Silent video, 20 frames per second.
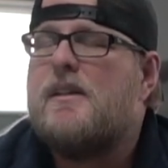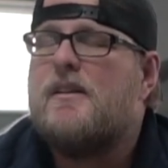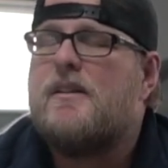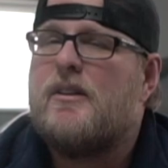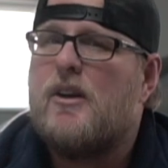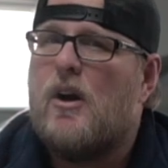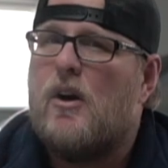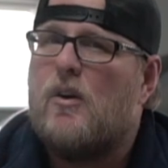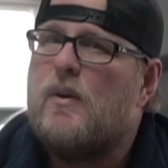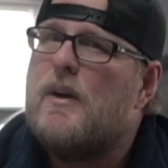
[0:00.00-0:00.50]

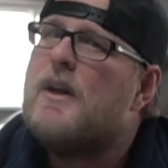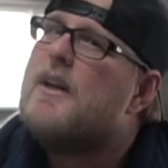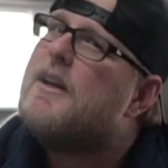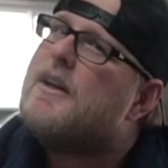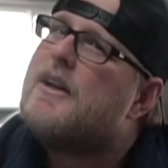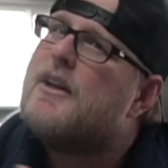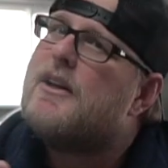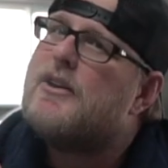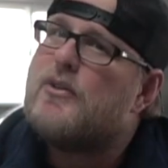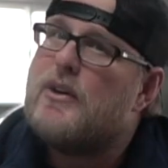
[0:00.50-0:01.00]
So,
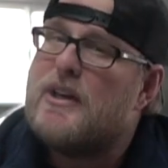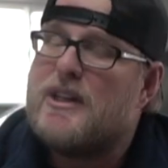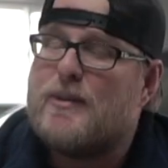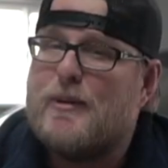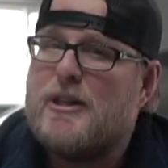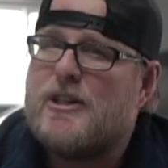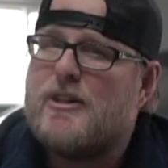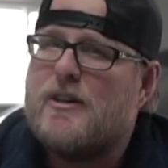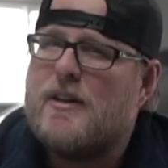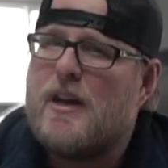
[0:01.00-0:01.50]

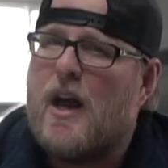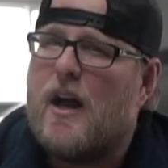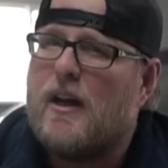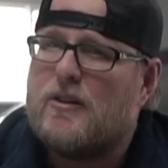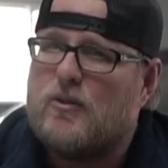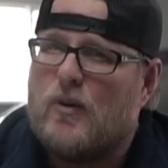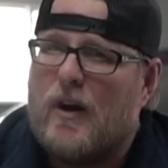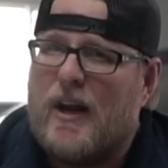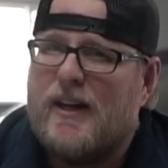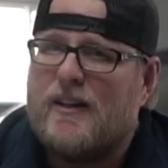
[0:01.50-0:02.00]
transmission
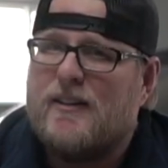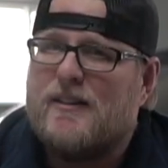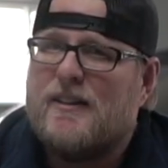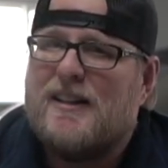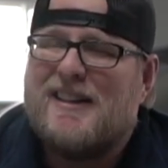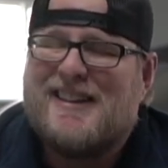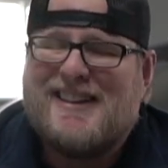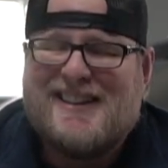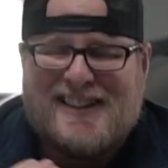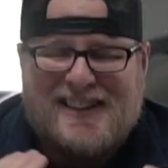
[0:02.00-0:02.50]
not great.
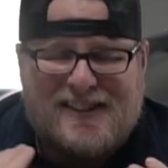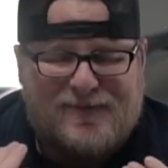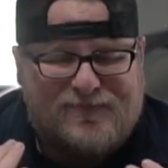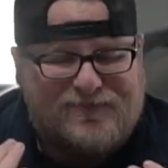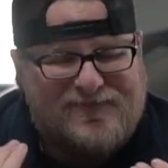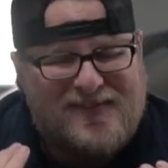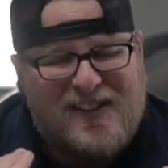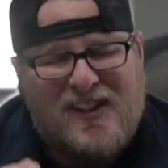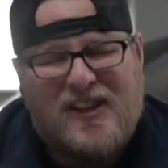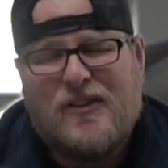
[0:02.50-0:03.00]

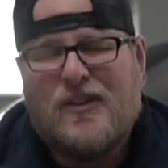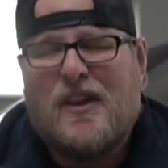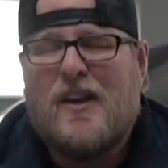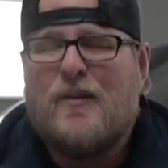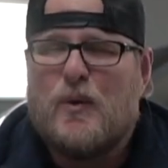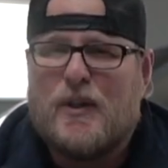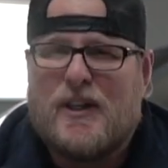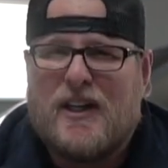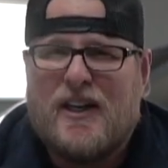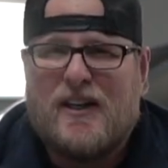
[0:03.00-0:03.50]
You can
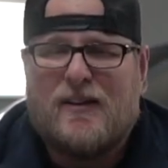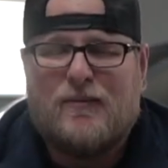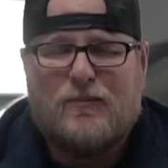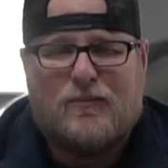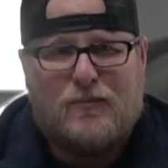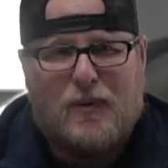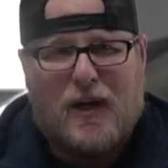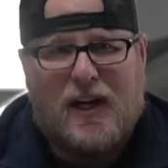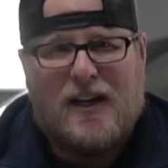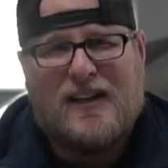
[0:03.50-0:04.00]
live with it,
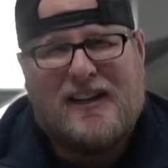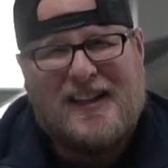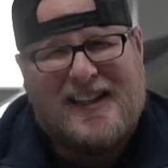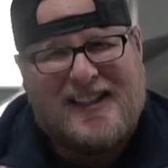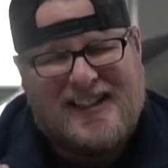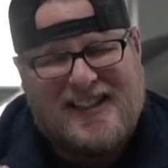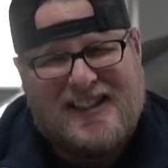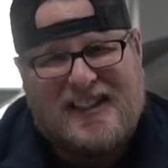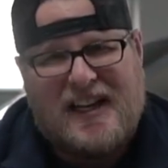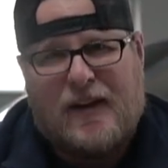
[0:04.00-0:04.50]
but
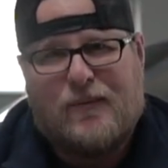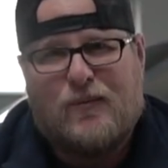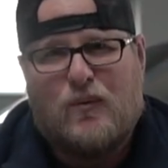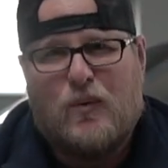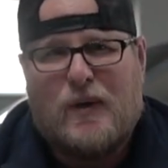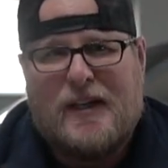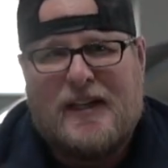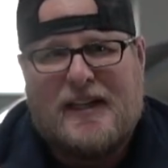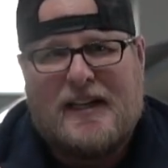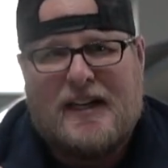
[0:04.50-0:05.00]
it's
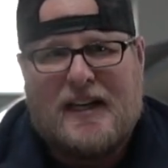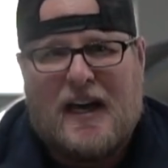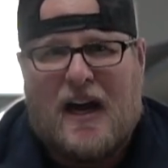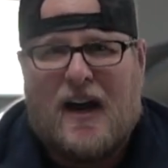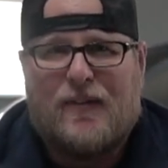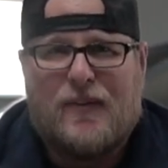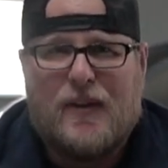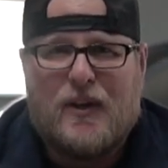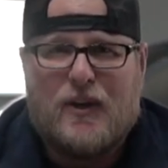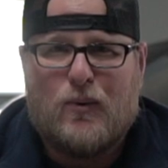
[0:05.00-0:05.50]
definitely
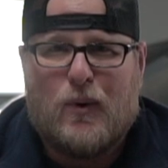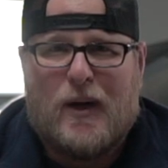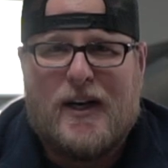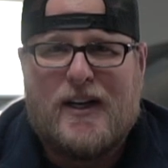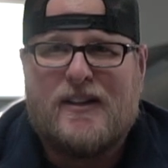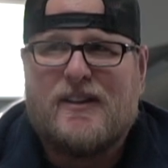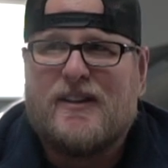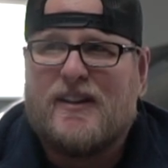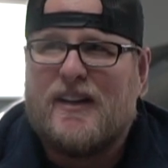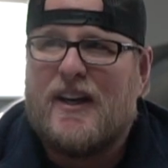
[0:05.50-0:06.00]
not the
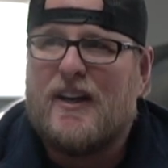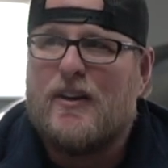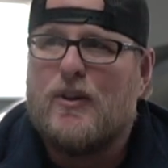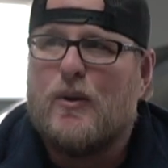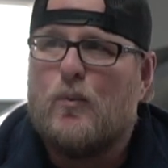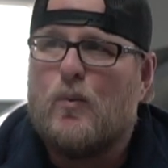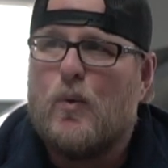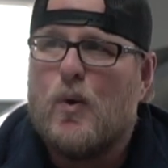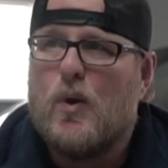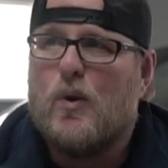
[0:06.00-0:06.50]
greatest thing in
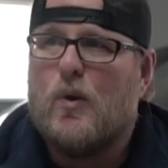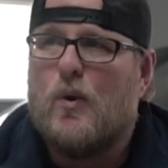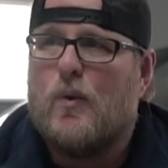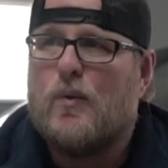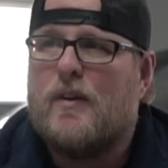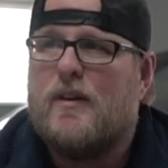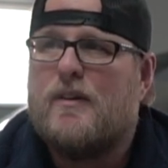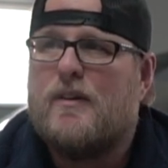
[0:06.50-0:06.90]
the world.